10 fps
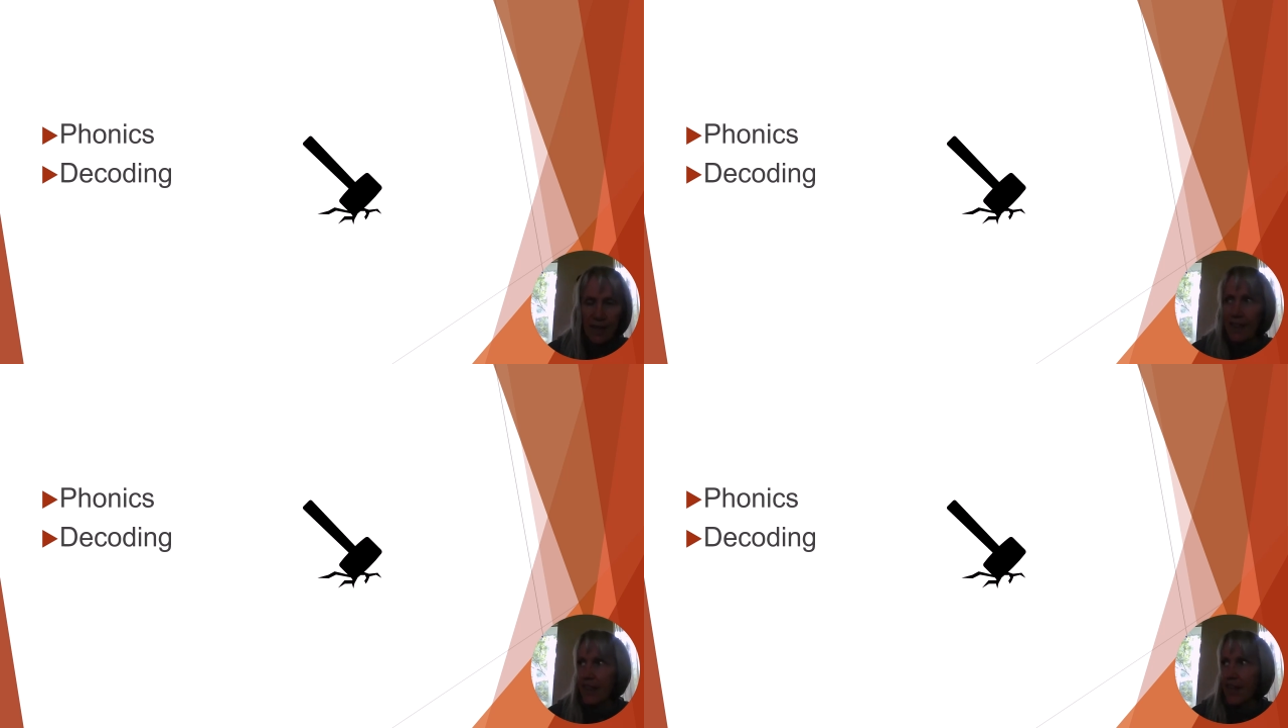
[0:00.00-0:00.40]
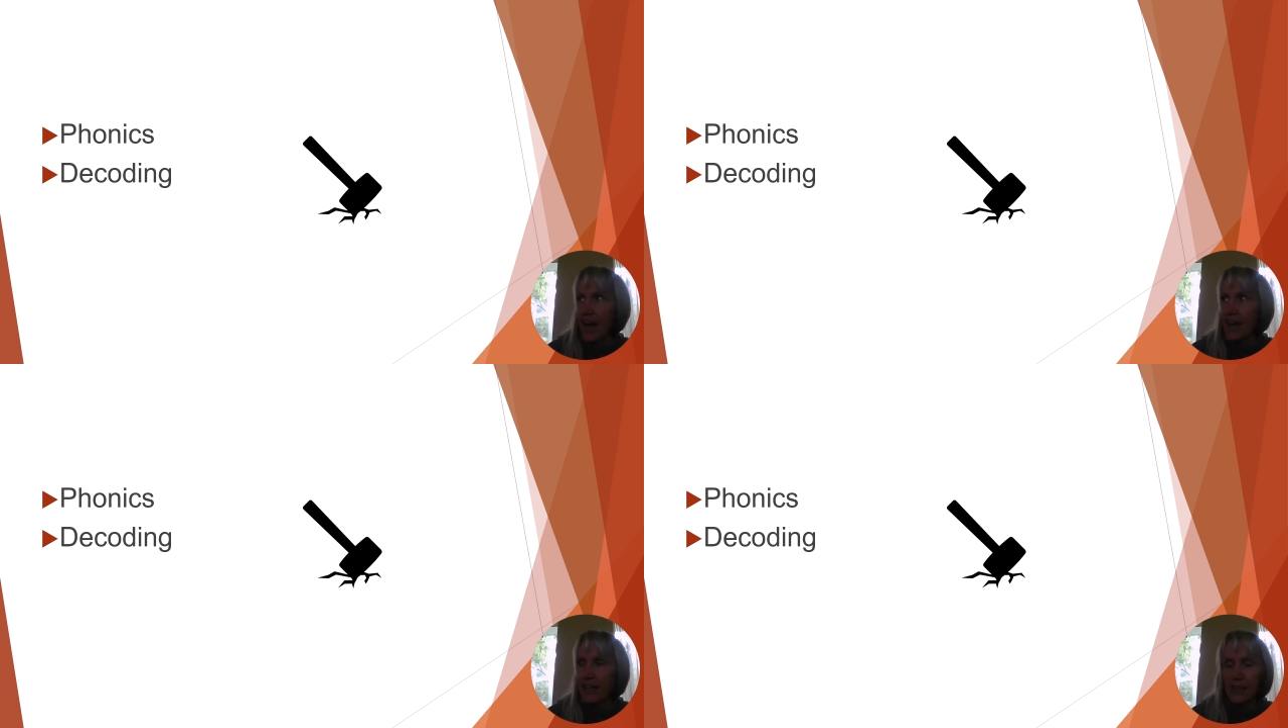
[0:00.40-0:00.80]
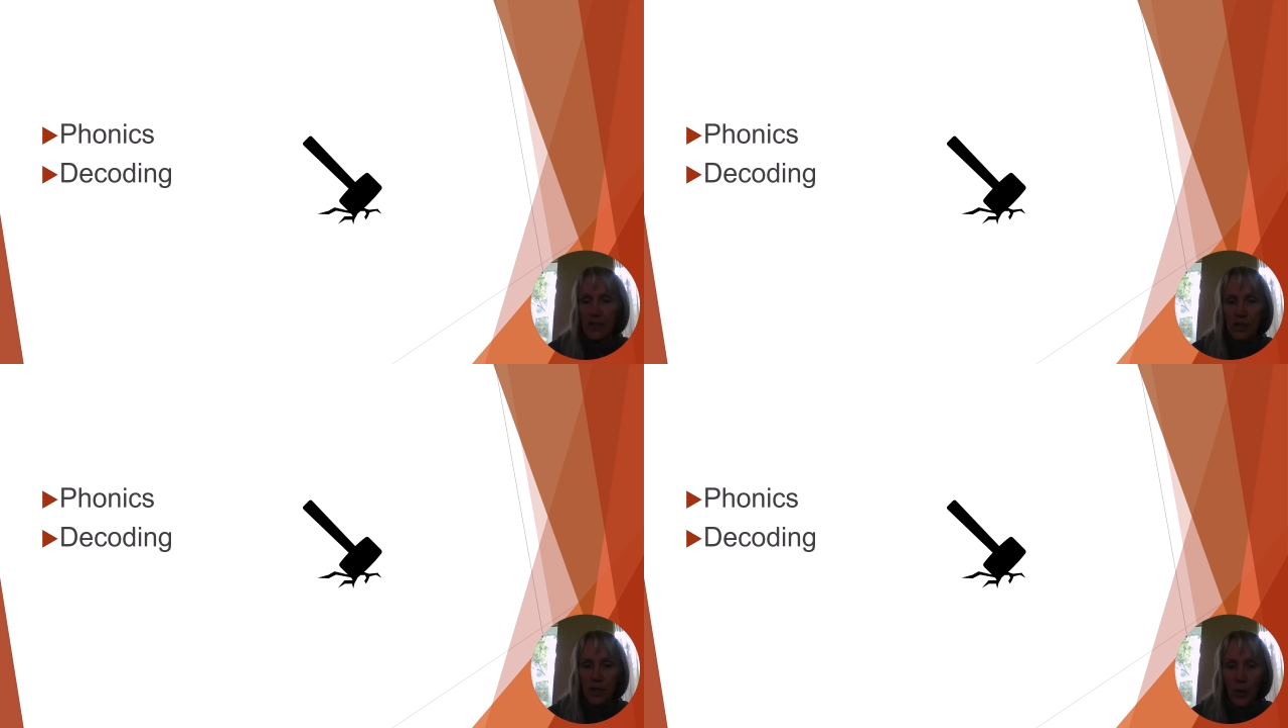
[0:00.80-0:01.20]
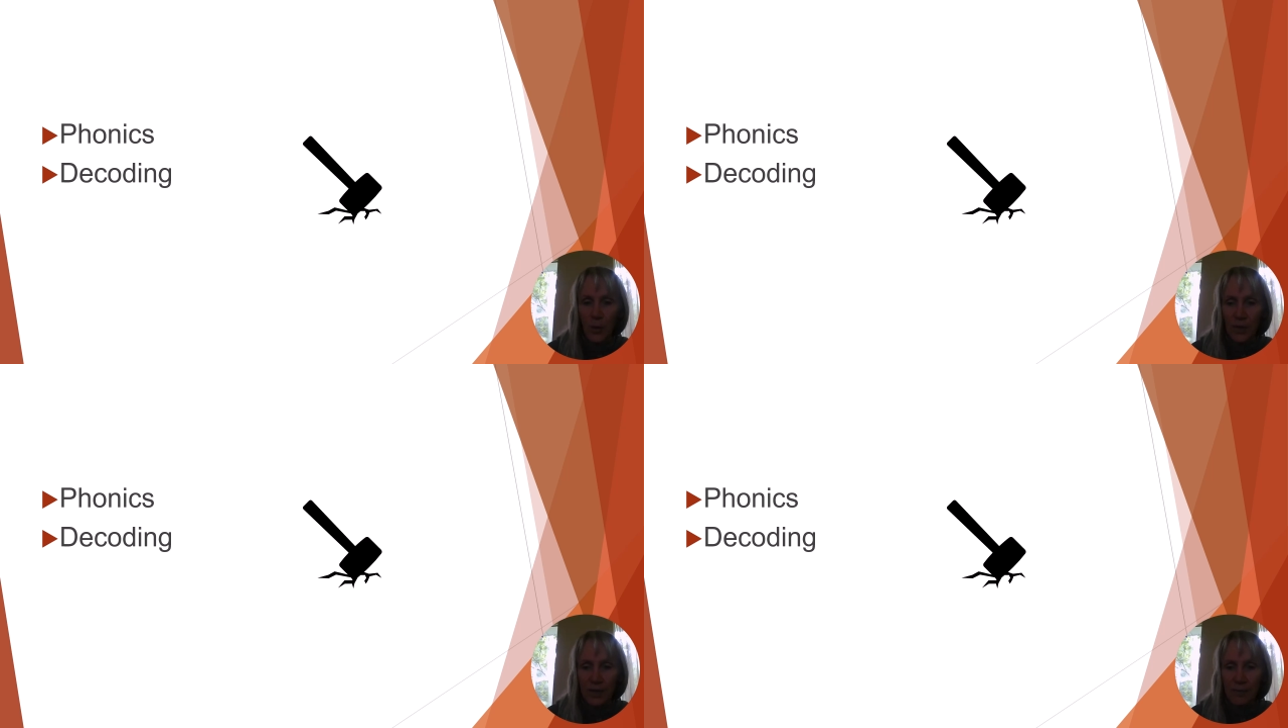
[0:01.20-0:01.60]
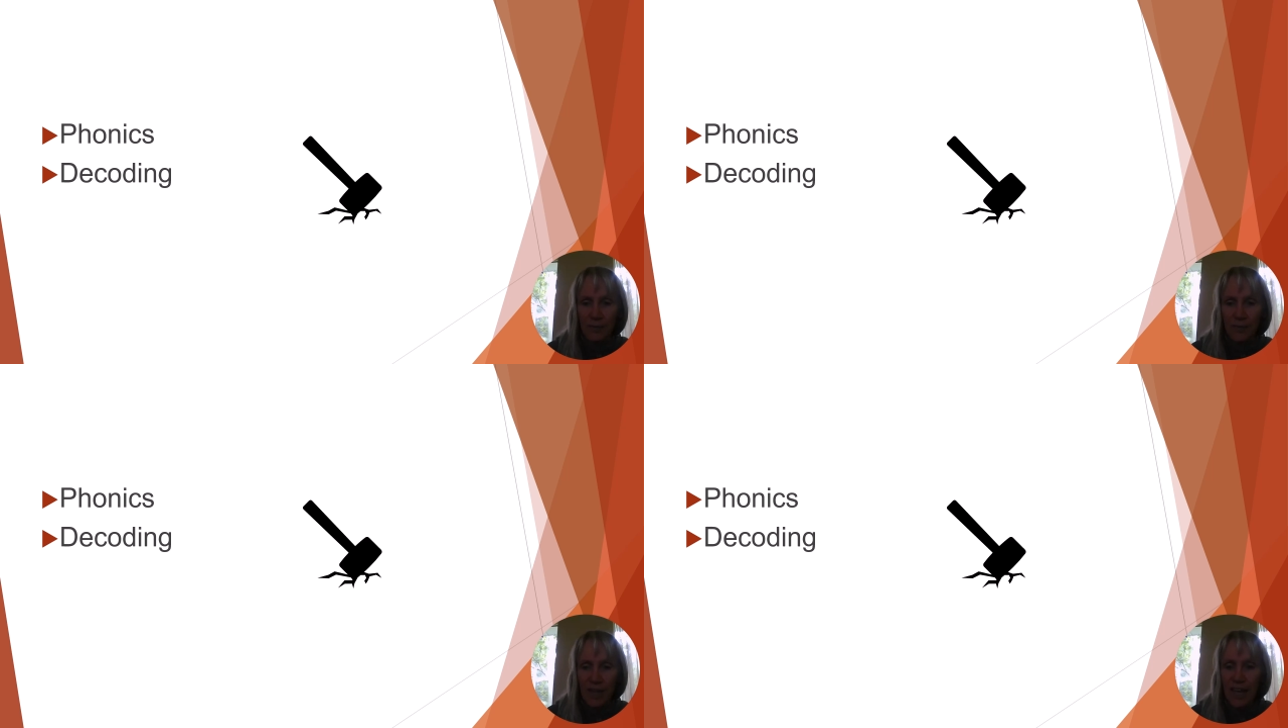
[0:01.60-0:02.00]
That is decoding.
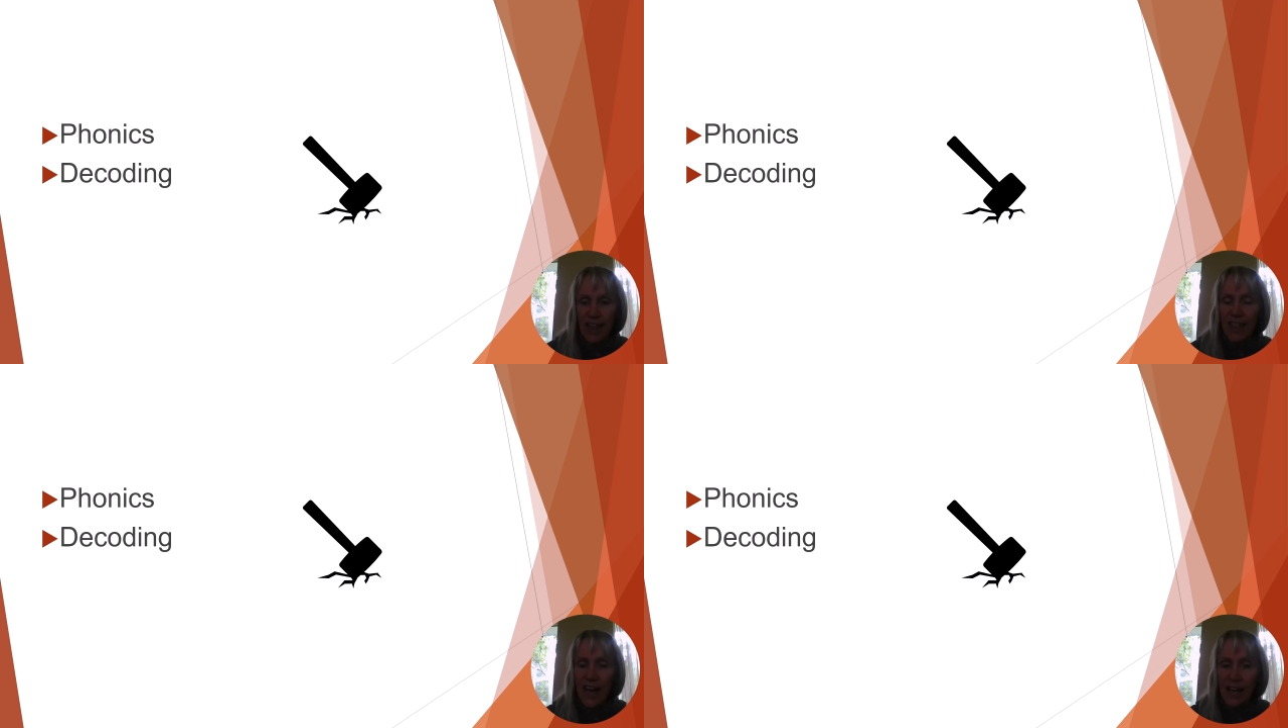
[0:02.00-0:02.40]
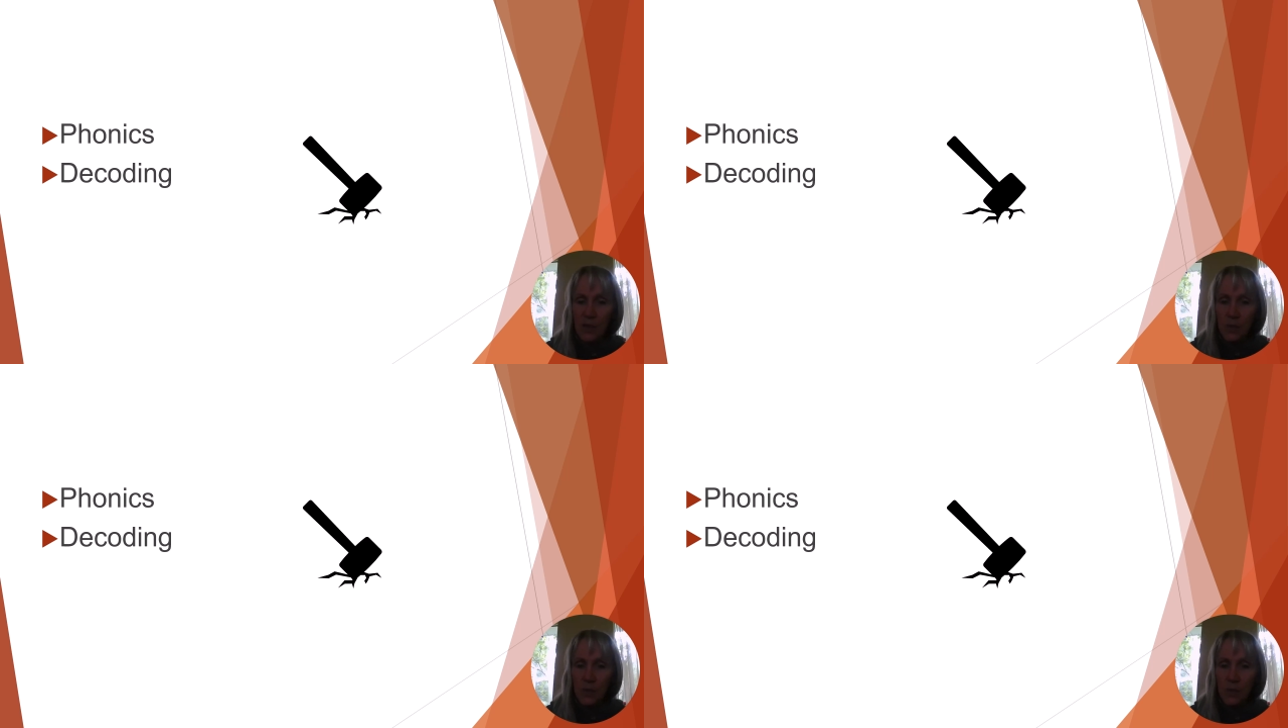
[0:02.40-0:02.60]
That is